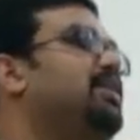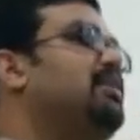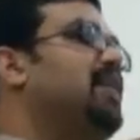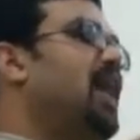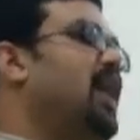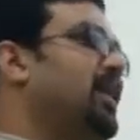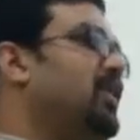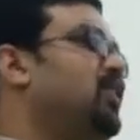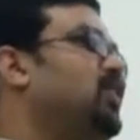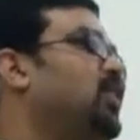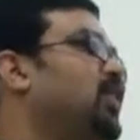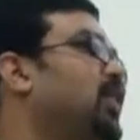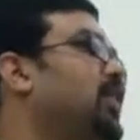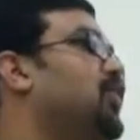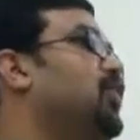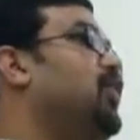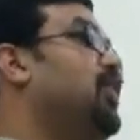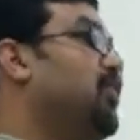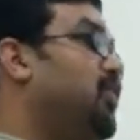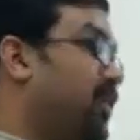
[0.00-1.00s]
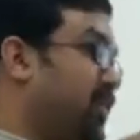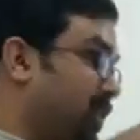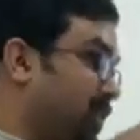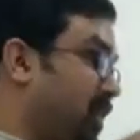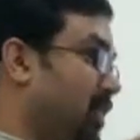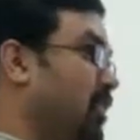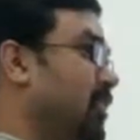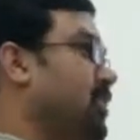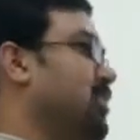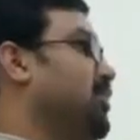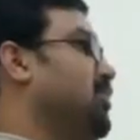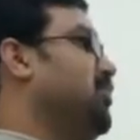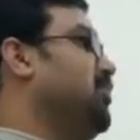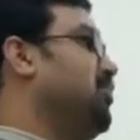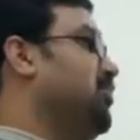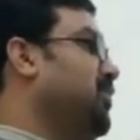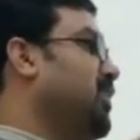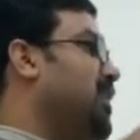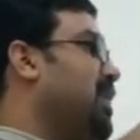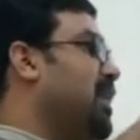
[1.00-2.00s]
is actually universal?
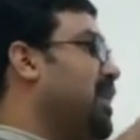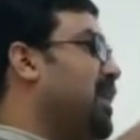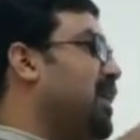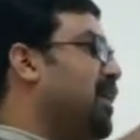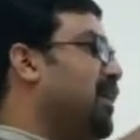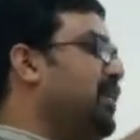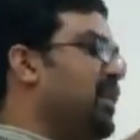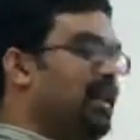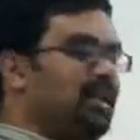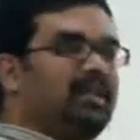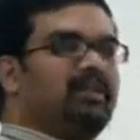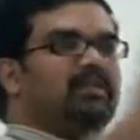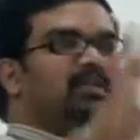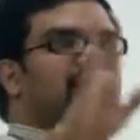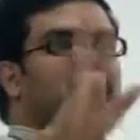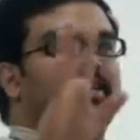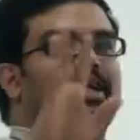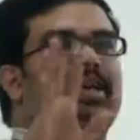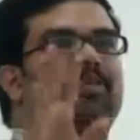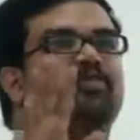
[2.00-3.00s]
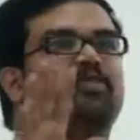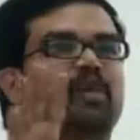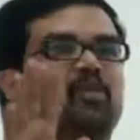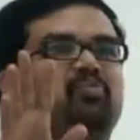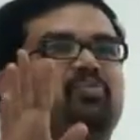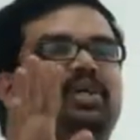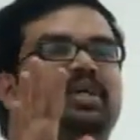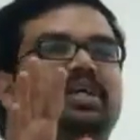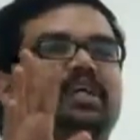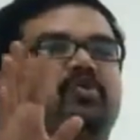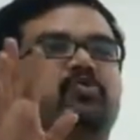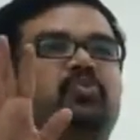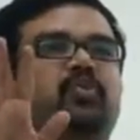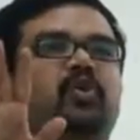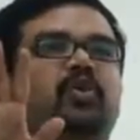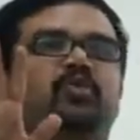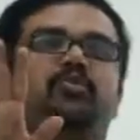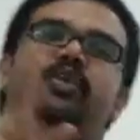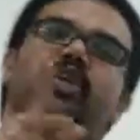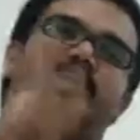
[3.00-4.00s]
That is, if something is
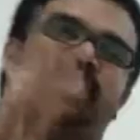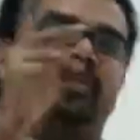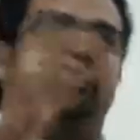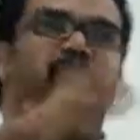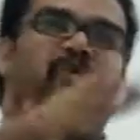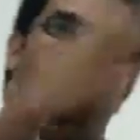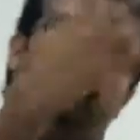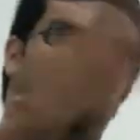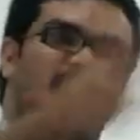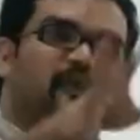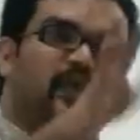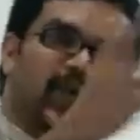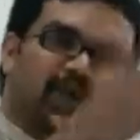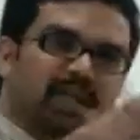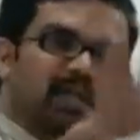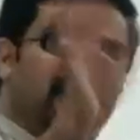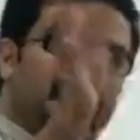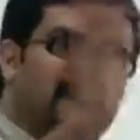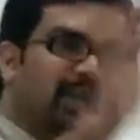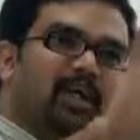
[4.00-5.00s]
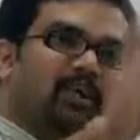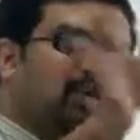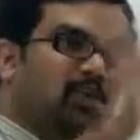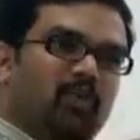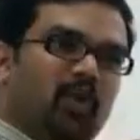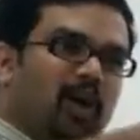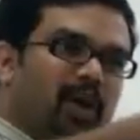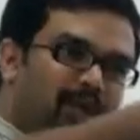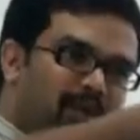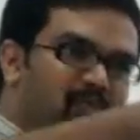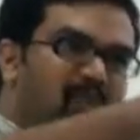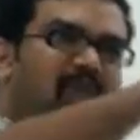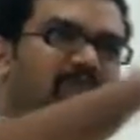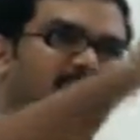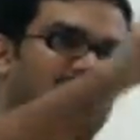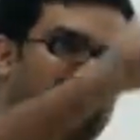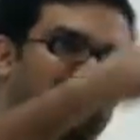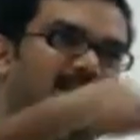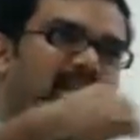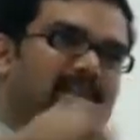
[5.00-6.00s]
beautiful, it is beautiful only. There is no
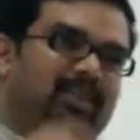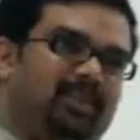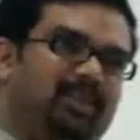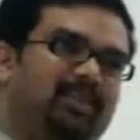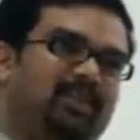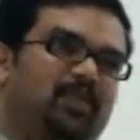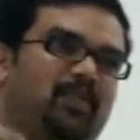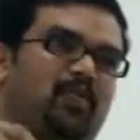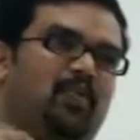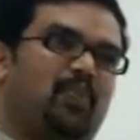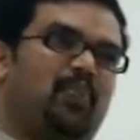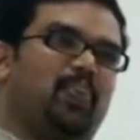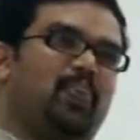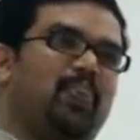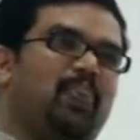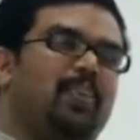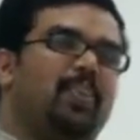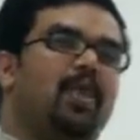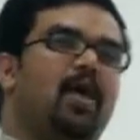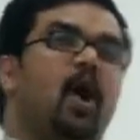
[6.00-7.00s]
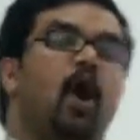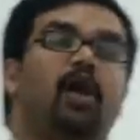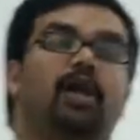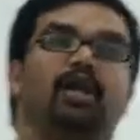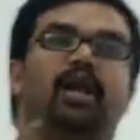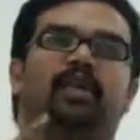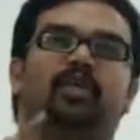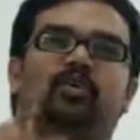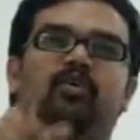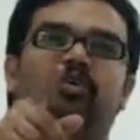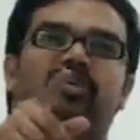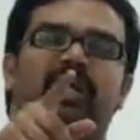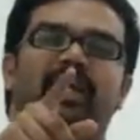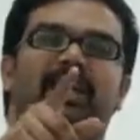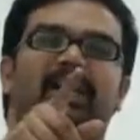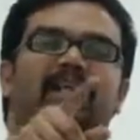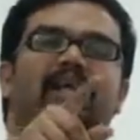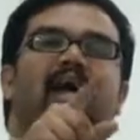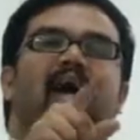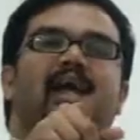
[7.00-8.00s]
argument on it. Or in other words, I
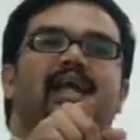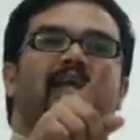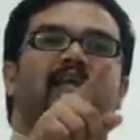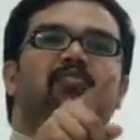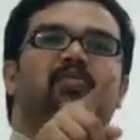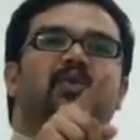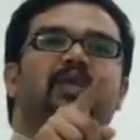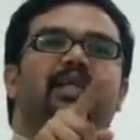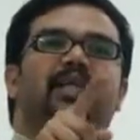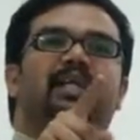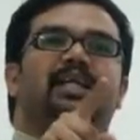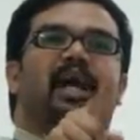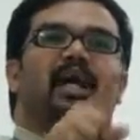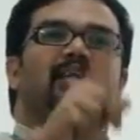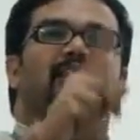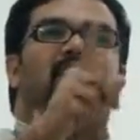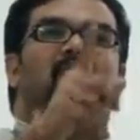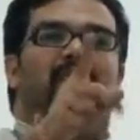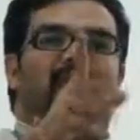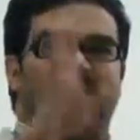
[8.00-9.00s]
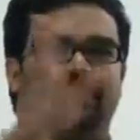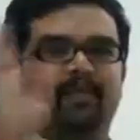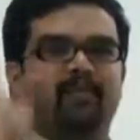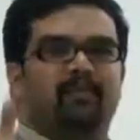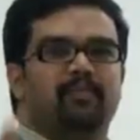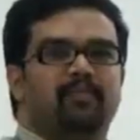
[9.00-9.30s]
can put it in another way.